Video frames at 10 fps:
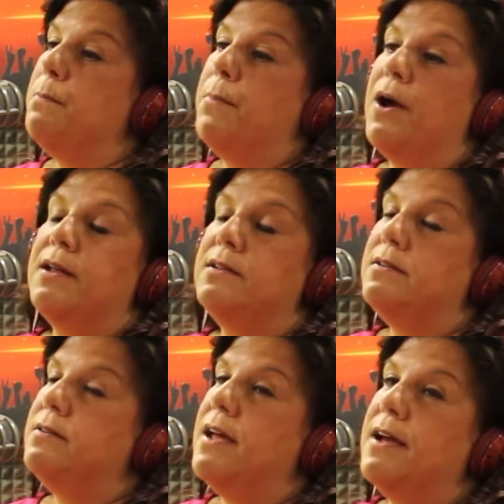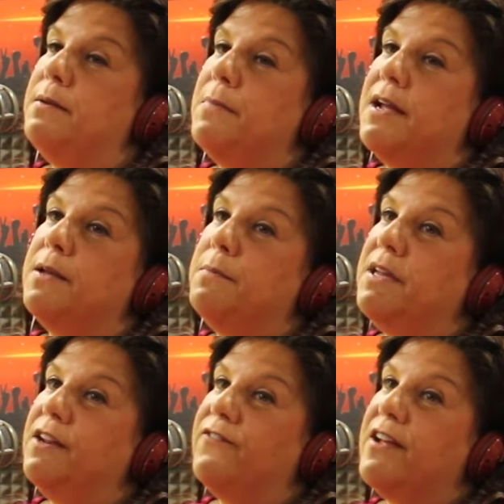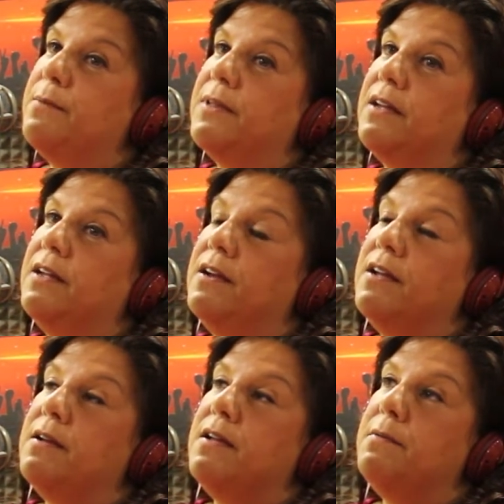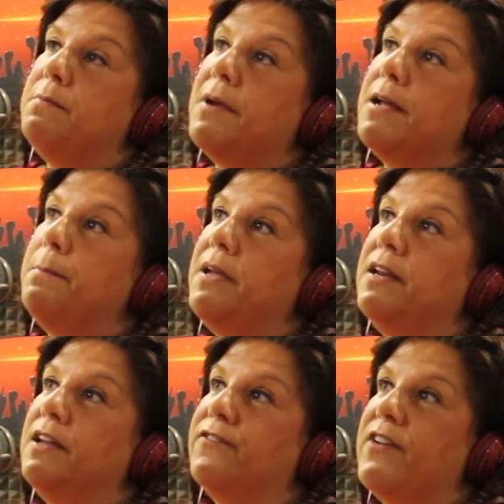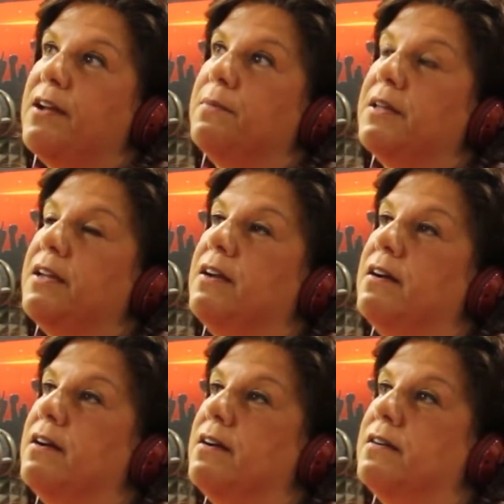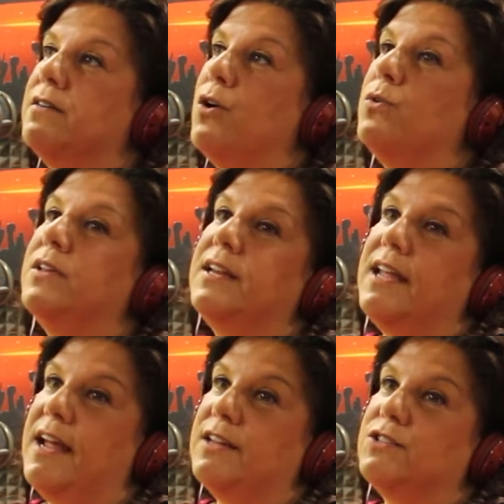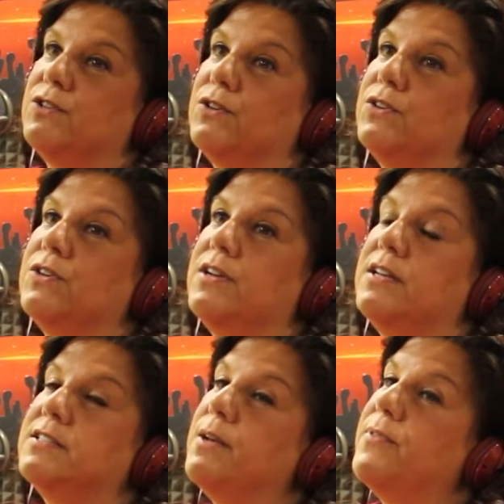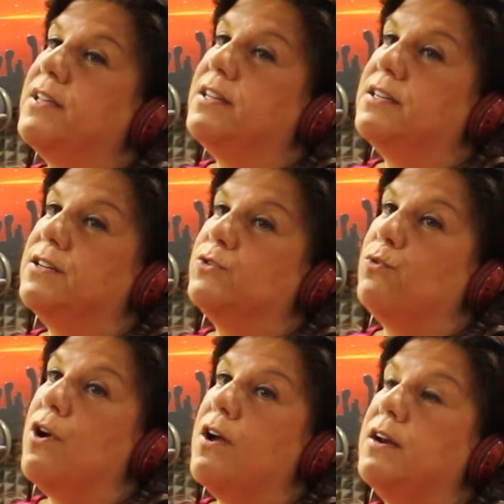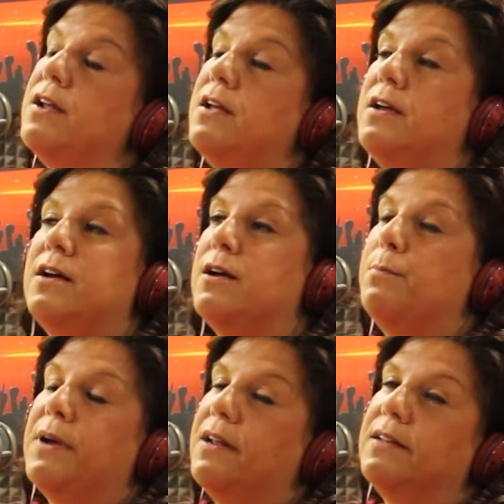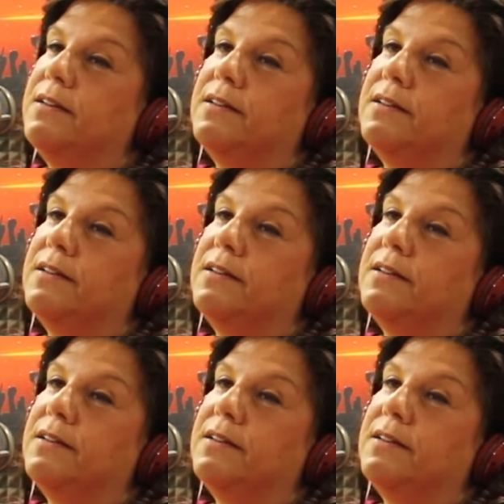but not in my immediate family. Mm-hmm. In my immediate family, uh, colon cancer yeah. is something that does run, but